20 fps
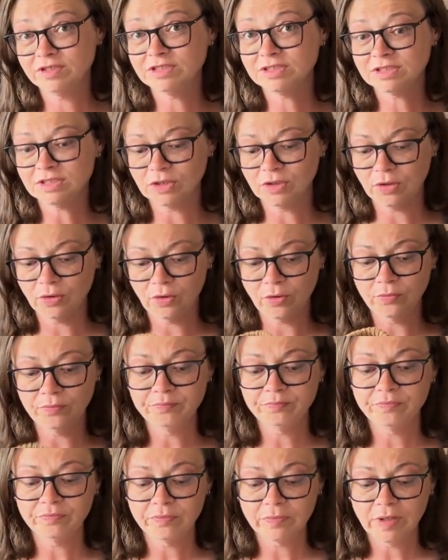So
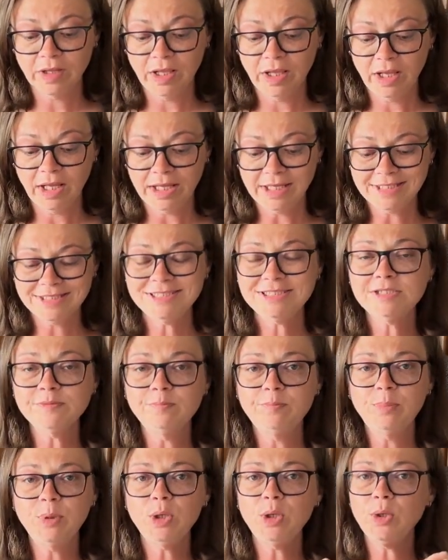it's
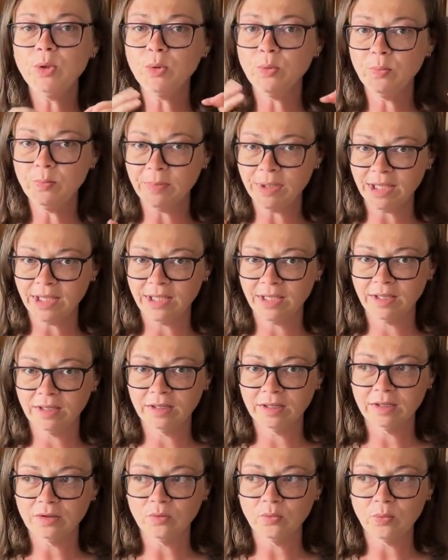blooming
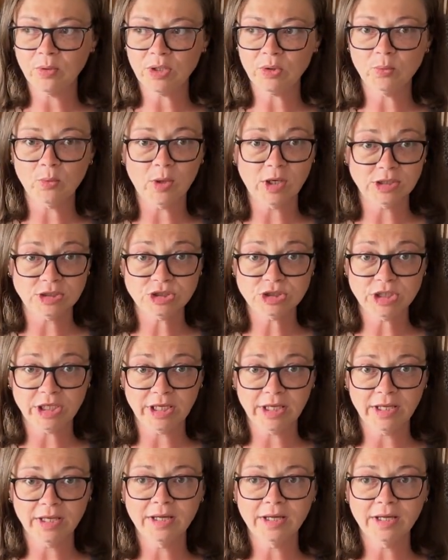with washing.